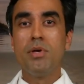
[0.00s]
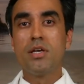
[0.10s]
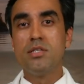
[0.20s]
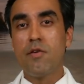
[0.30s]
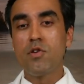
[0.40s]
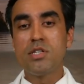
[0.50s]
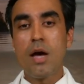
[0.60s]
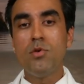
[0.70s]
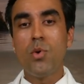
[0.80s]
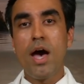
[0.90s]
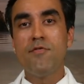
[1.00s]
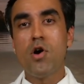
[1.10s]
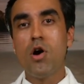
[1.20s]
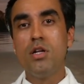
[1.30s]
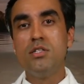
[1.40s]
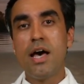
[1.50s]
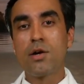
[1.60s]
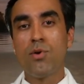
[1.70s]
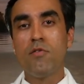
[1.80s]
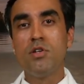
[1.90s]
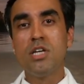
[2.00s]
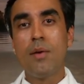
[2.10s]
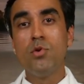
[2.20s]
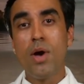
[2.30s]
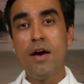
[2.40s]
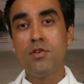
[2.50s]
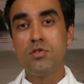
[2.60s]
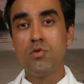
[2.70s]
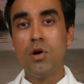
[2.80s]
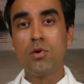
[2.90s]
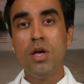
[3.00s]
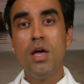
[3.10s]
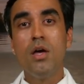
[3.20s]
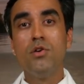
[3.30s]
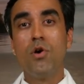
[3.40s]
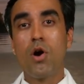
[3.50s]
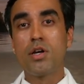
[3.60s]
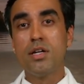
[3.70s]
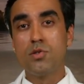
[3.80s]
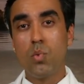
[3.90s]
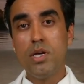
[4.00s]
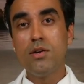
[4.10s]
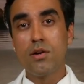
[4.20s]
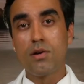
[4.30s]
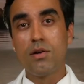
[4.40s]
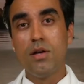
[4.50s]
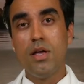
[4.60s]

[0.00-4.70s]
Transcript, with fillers: Because every time you have a heart attack or every time you have a stroke, your heart gets weaker